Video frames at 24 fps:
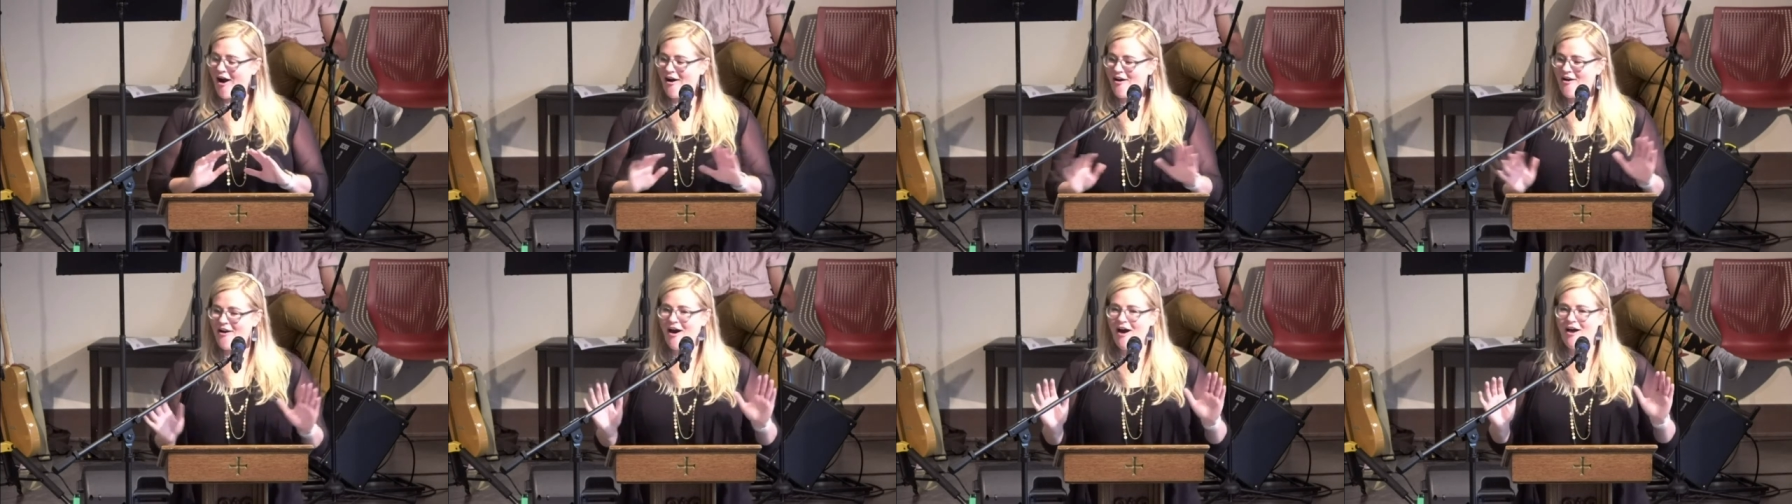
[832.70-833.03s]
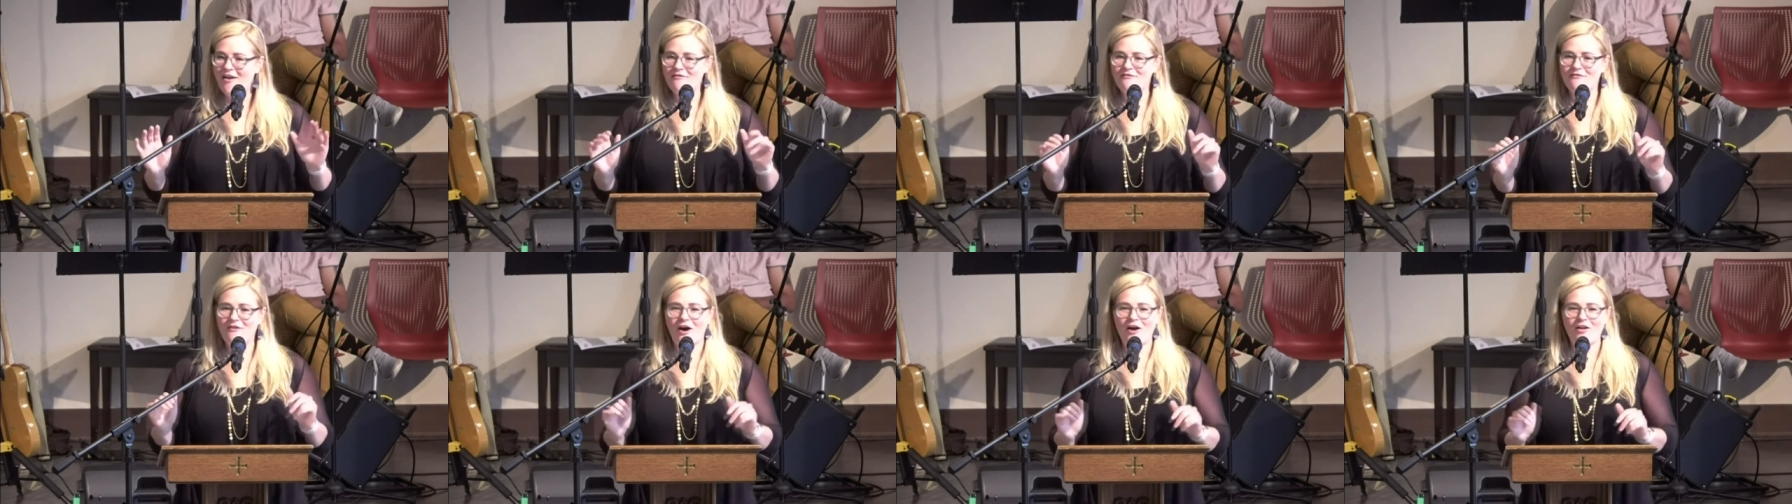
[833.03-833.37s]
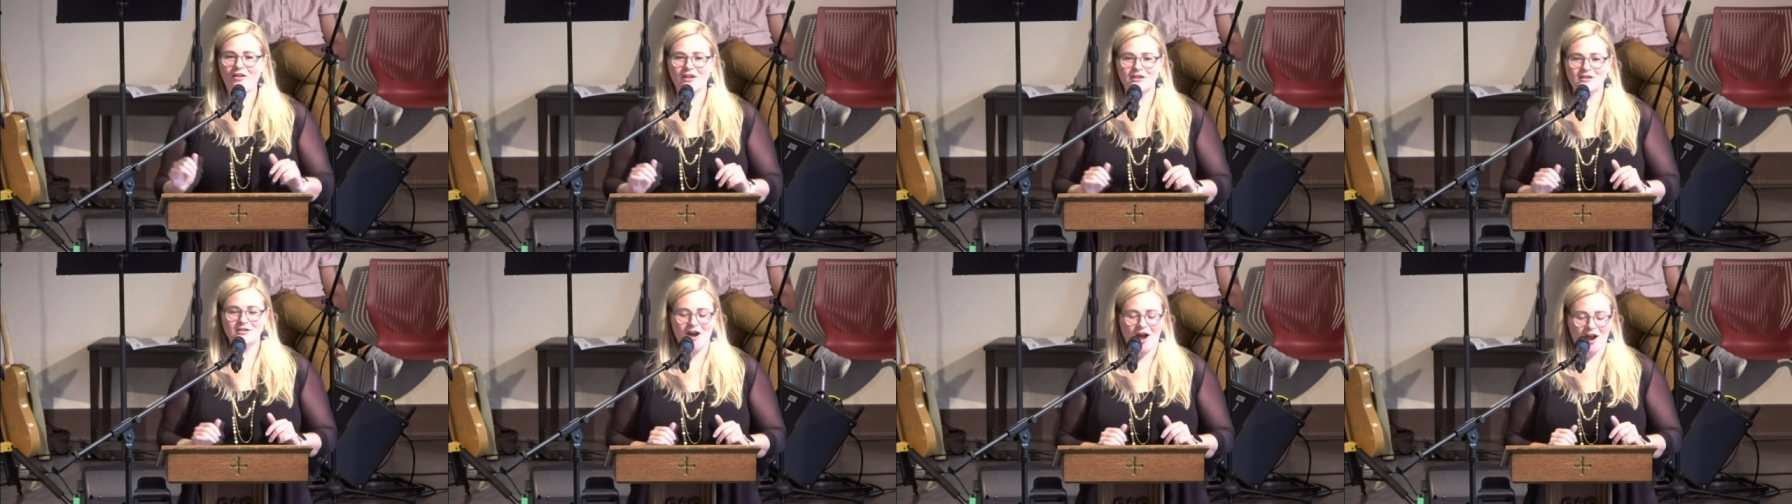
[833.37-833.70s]
are not
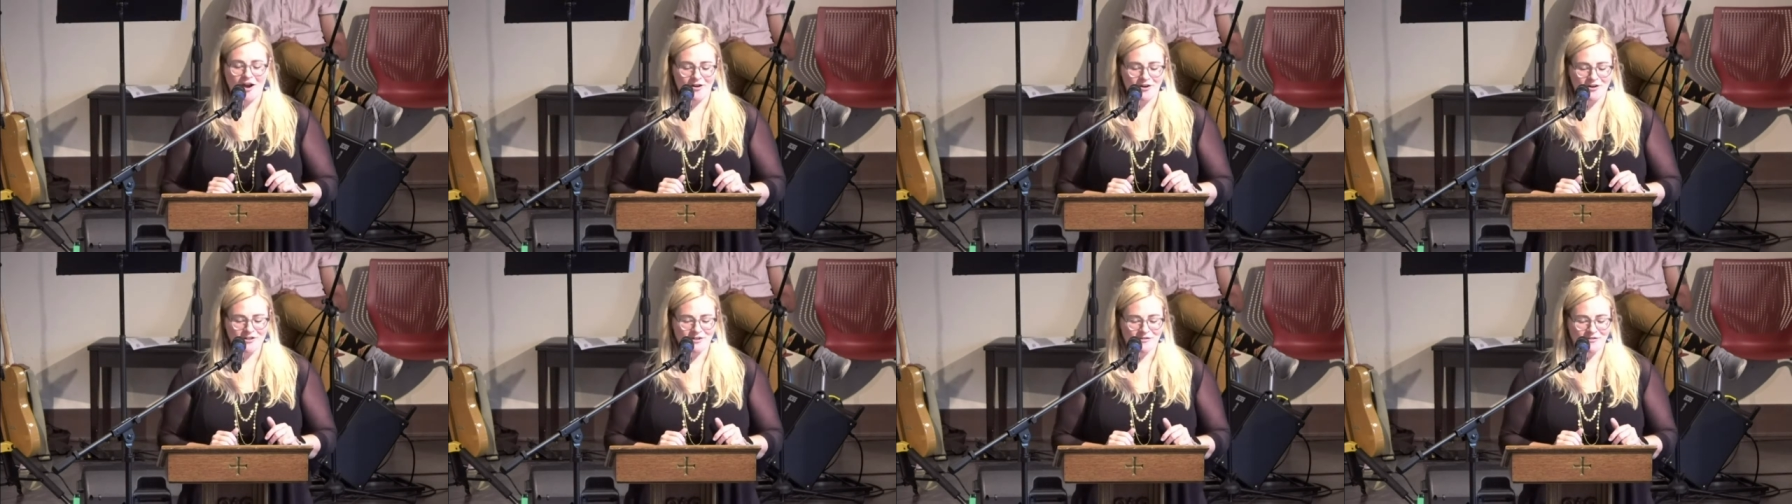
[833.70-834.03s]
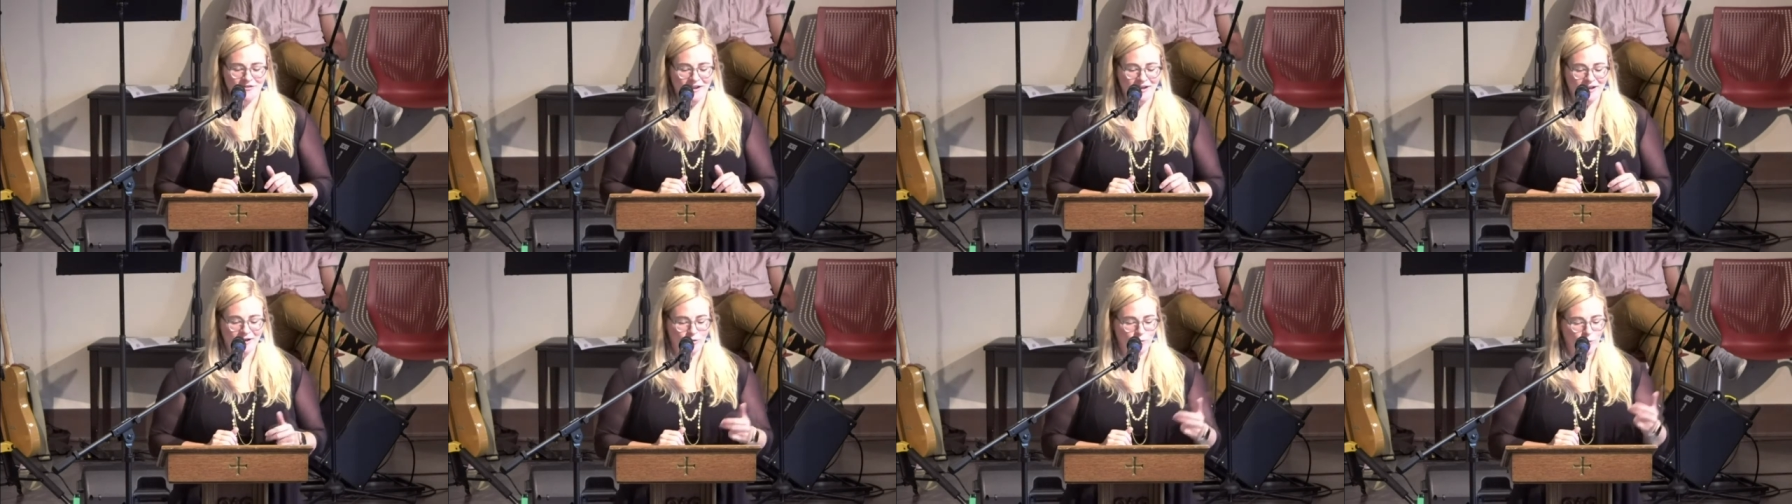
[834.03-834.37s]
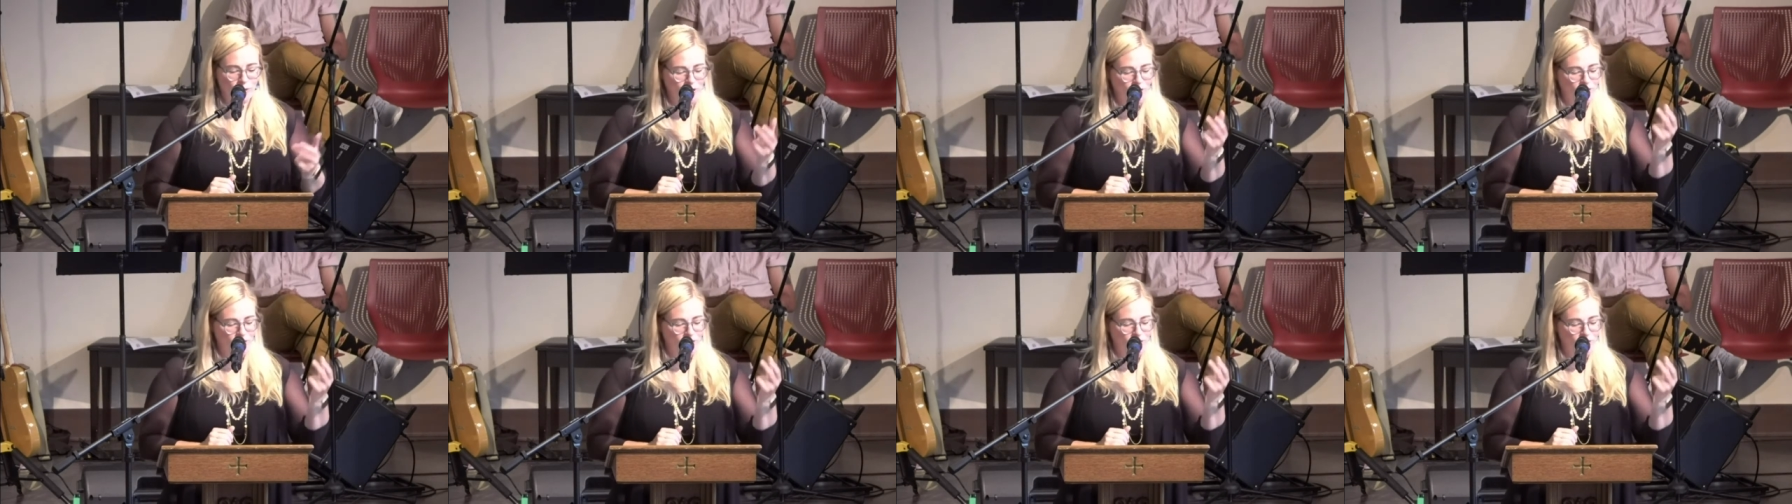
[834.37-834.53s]
fallen daughters of Eden.